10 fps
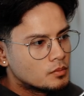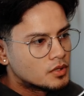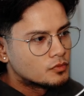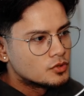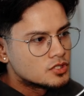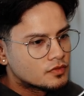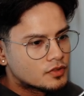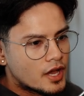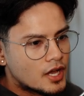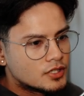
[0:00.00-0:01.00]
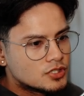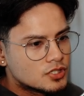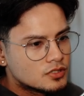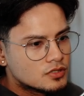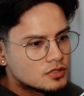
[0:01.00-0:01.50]
But if we shift the
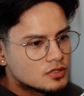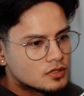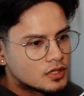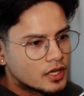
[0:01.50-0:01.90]
edge to the